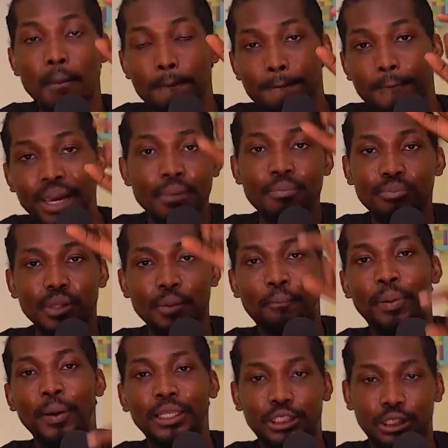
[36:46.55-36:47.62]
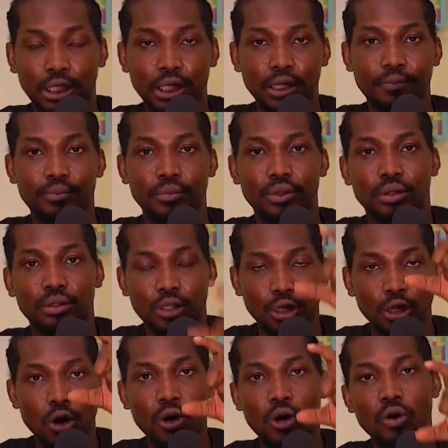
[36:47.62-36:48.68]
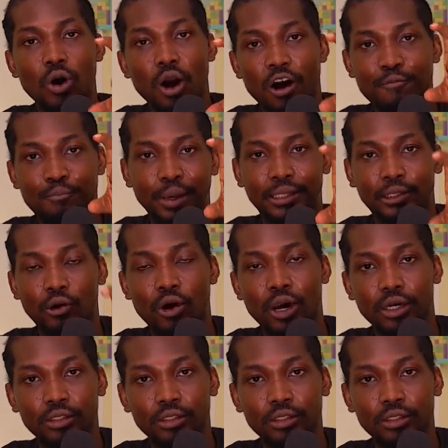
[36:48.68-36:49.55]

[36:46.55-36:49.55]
Beam the picture, the logo of Bitcoin,